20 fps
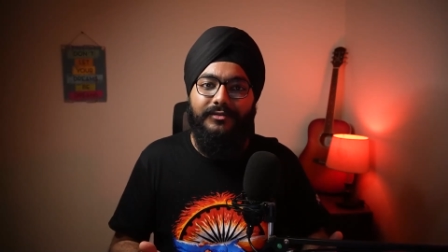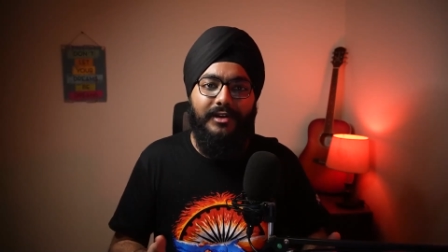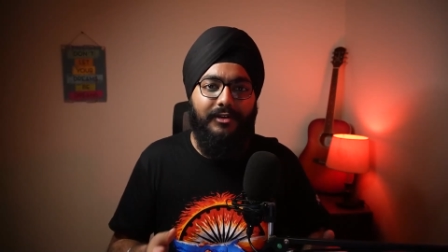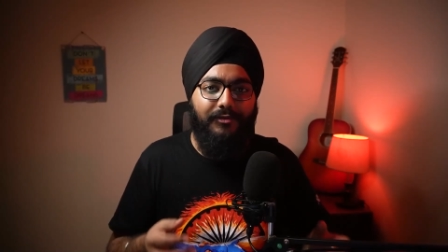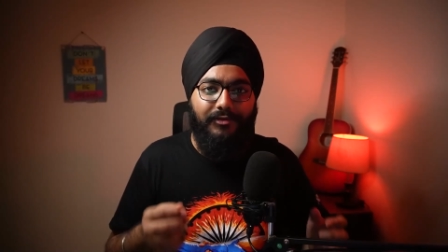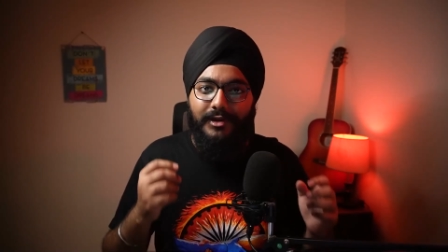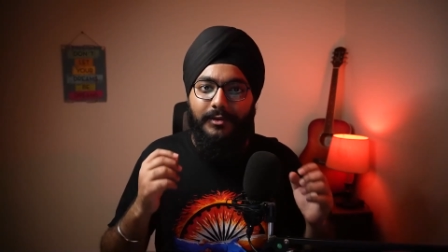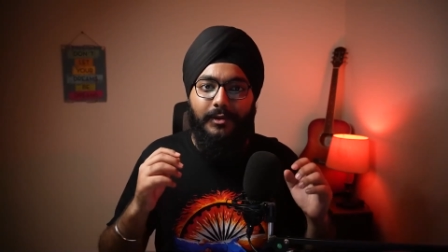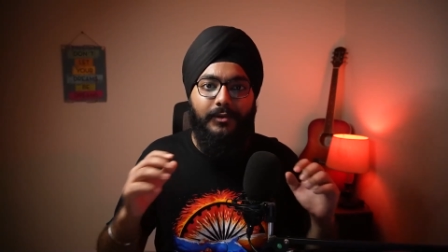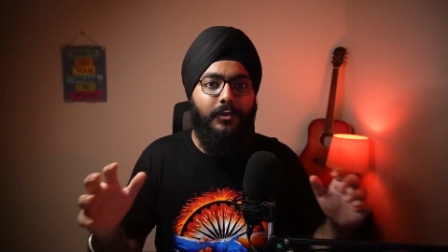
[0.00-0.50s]

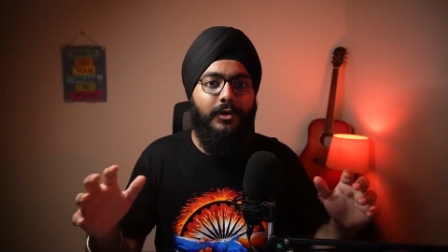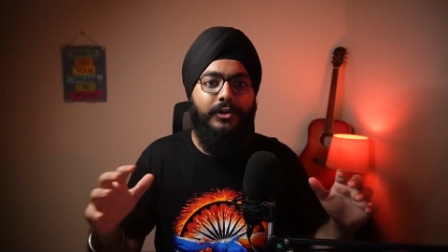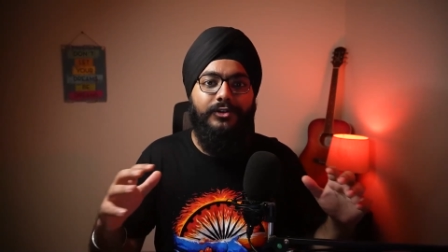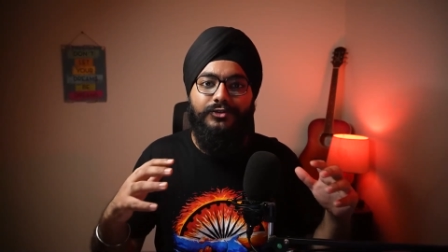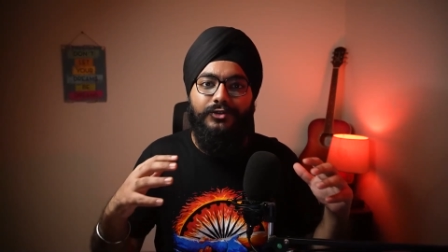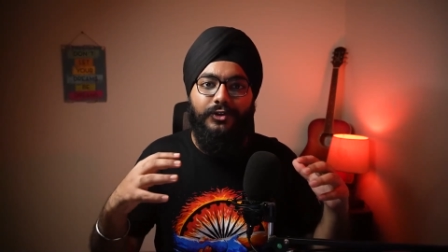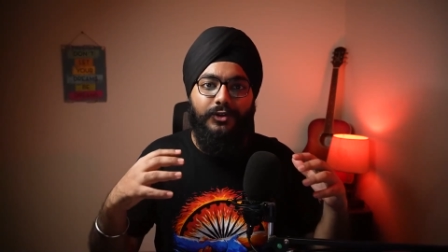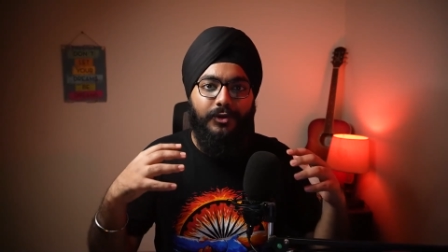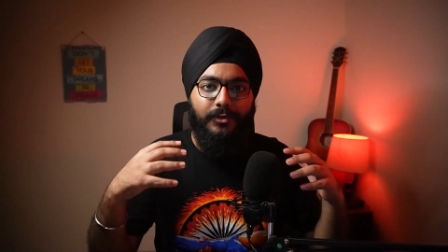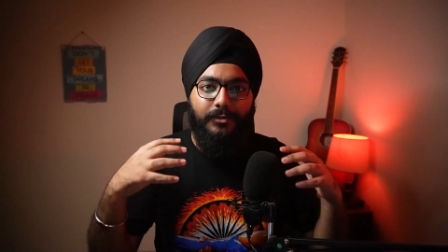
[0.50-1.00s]
Everyone wants
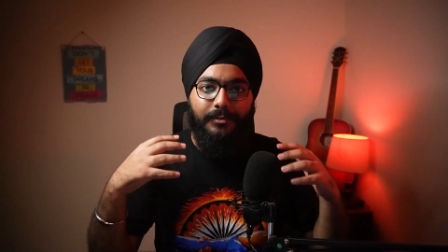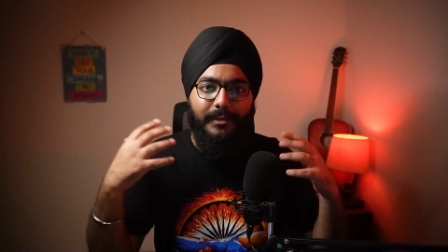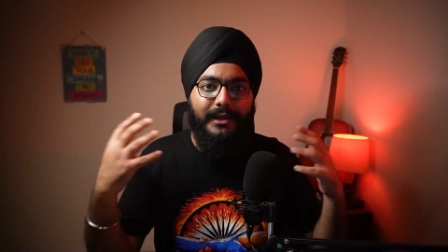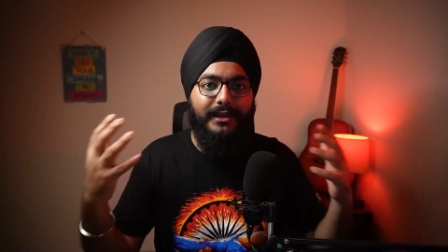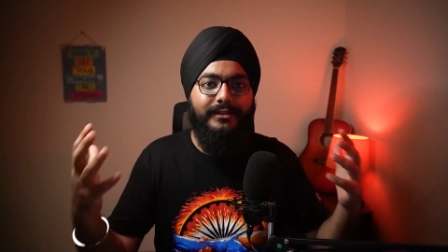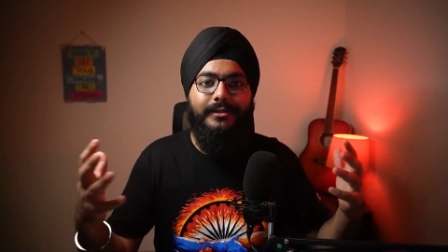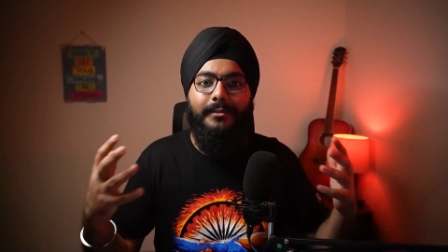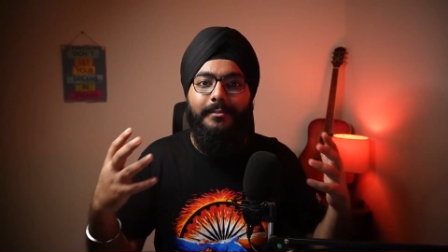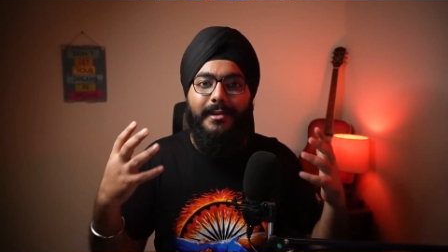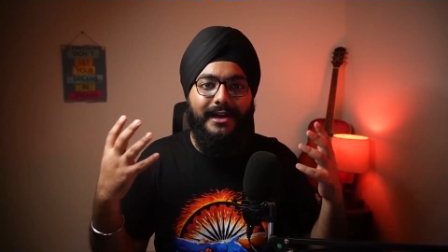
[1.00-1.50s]
to, you know,
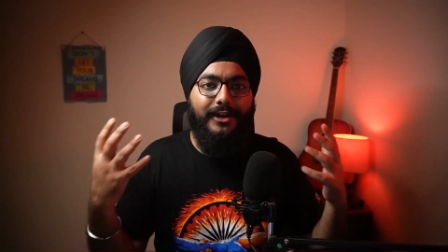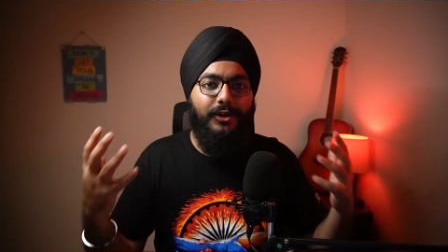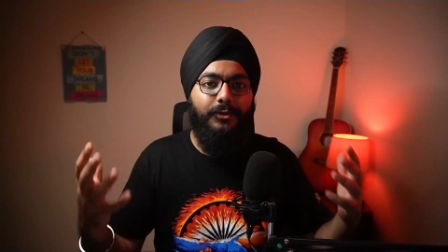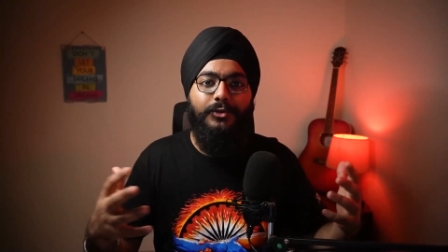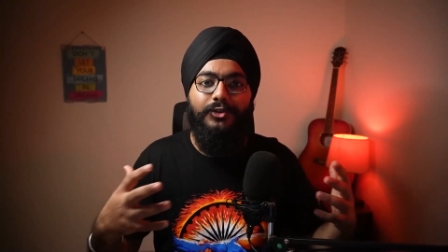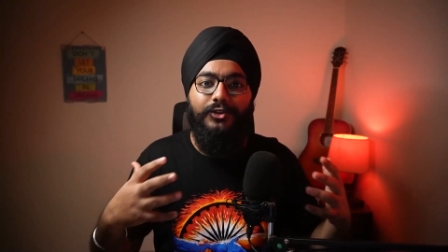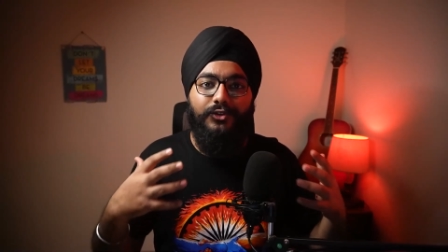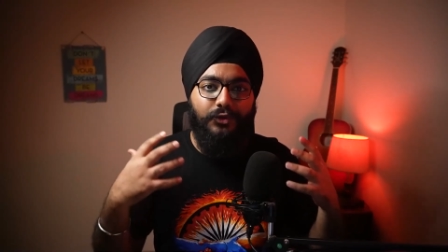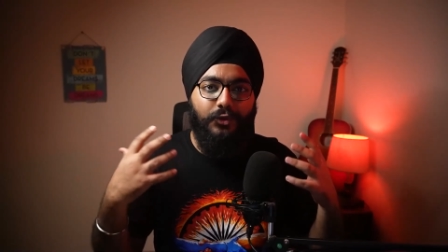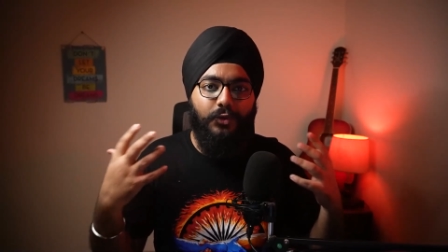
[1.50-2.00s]
make the background
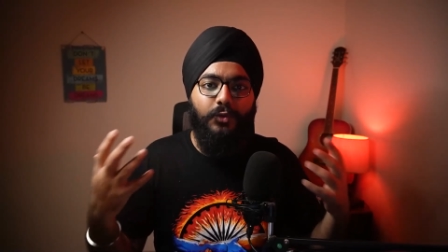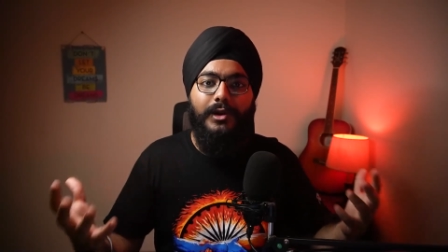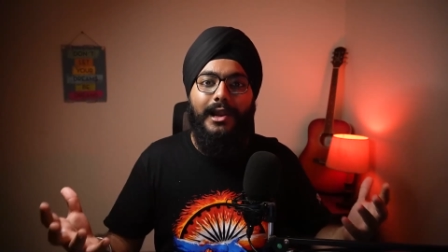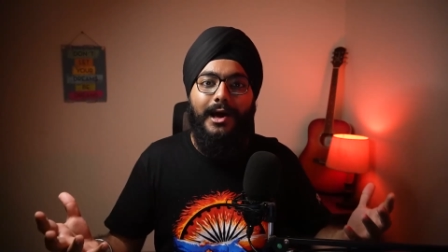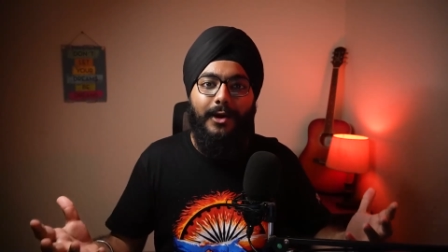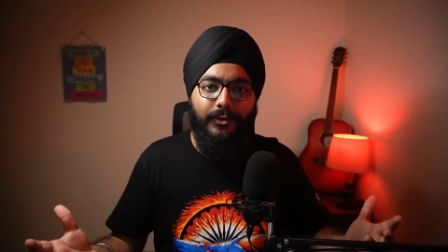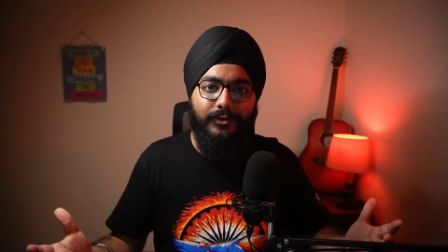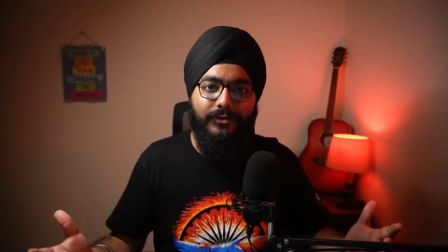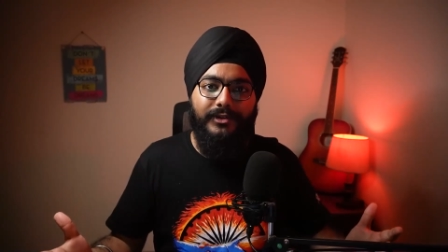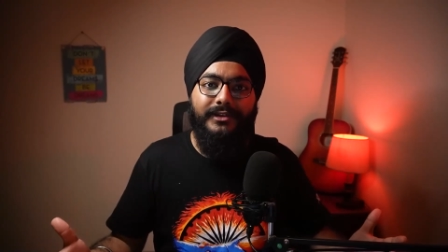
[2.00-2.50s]
music too
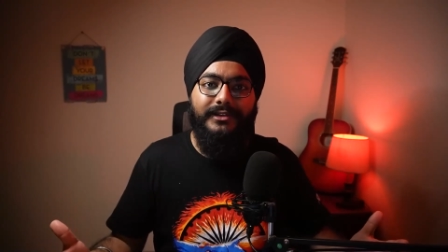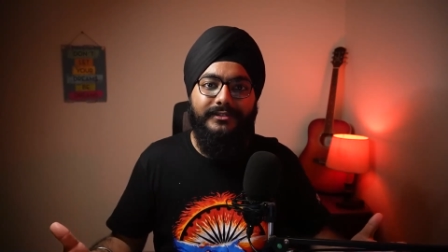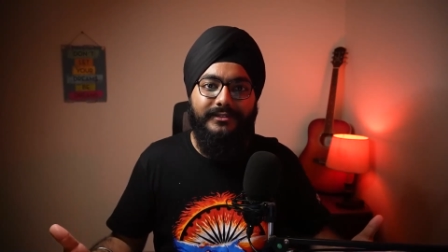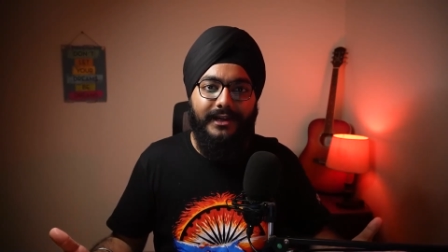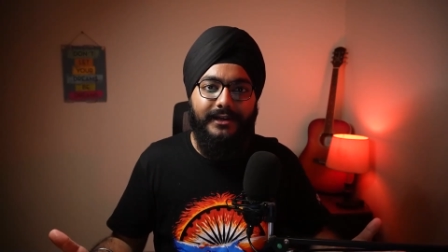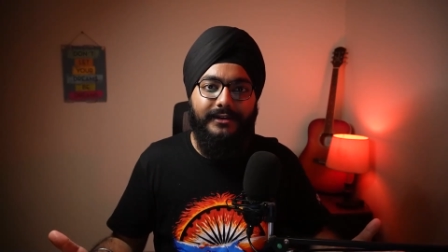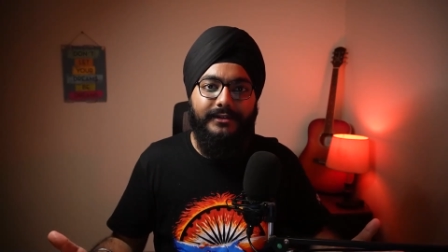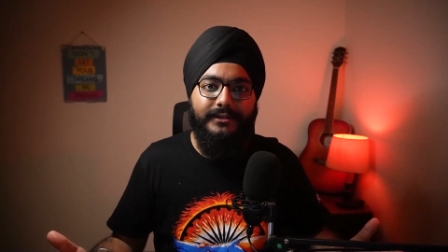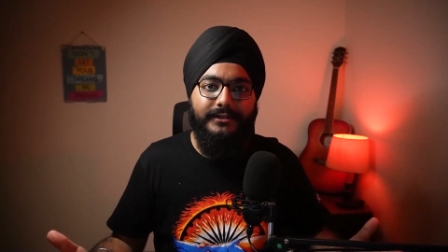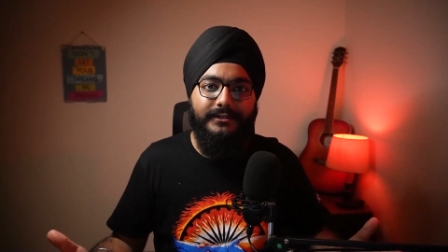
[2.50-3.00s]
loud in the
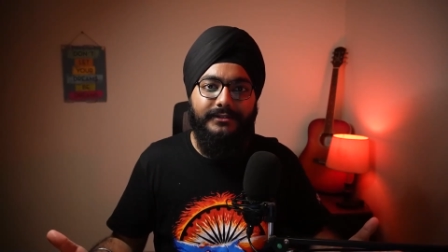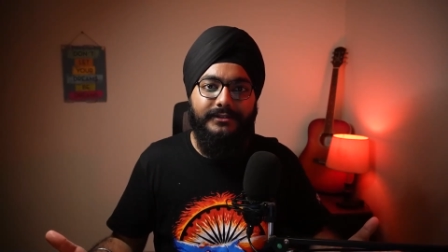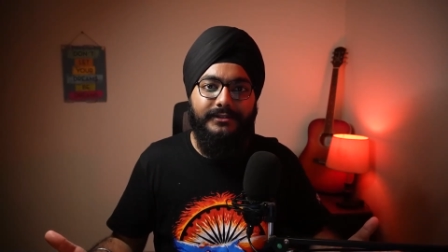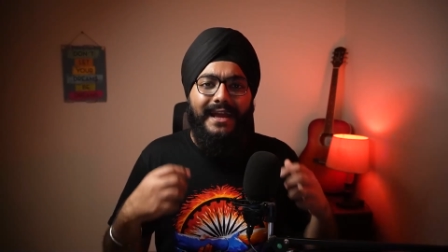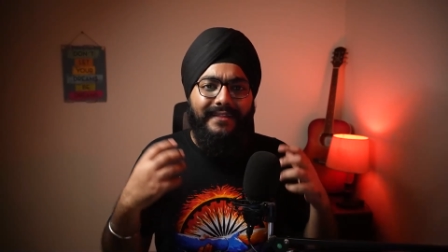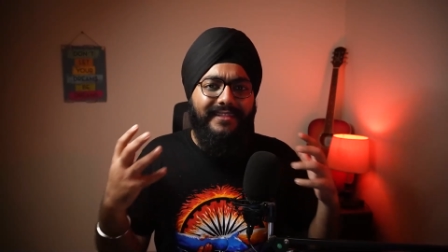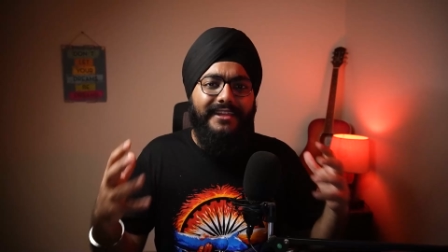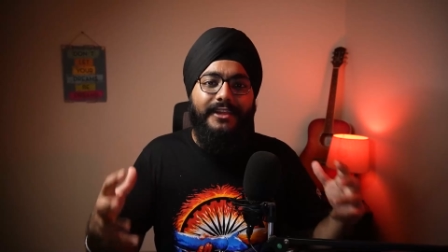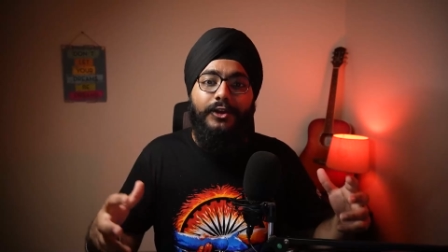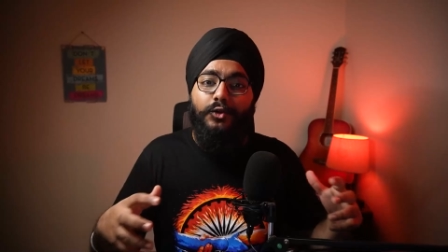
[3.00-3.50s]
theaters,
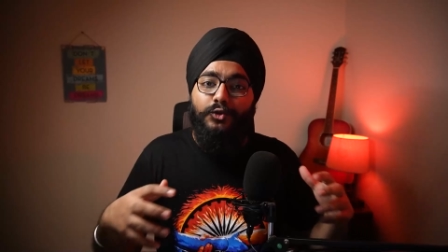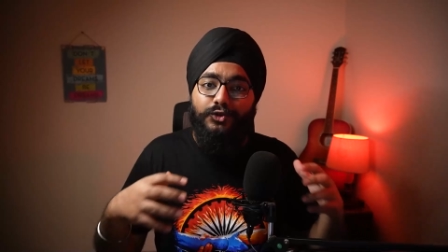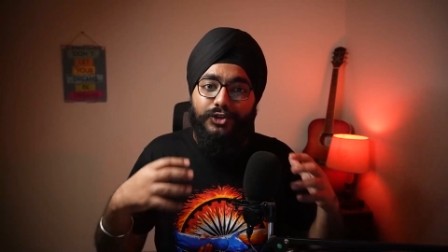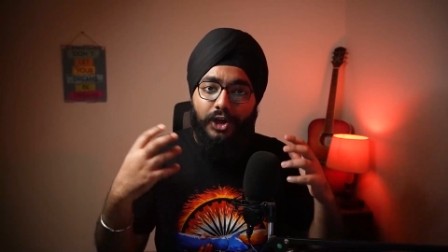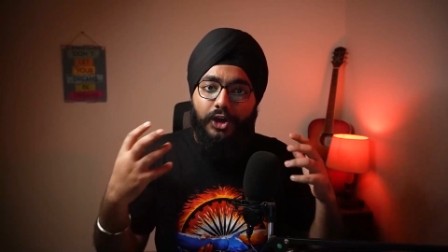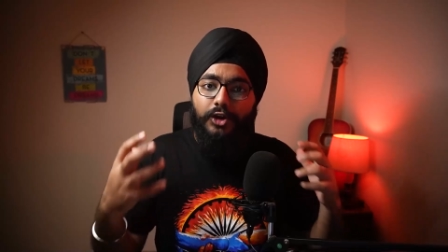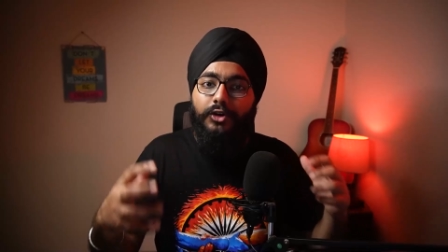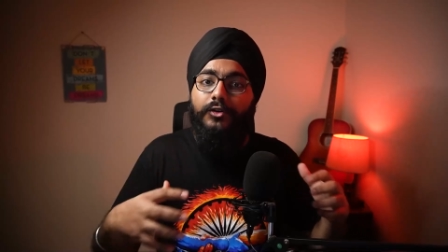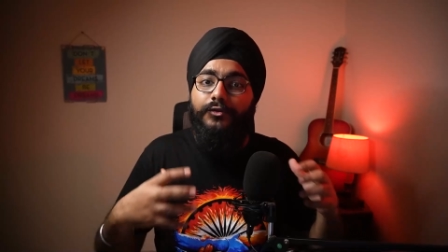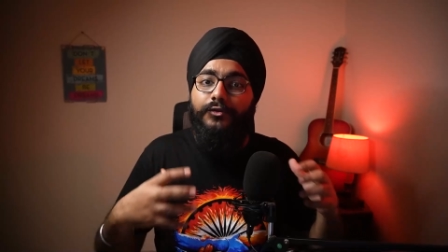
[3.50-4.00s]
and they use a lot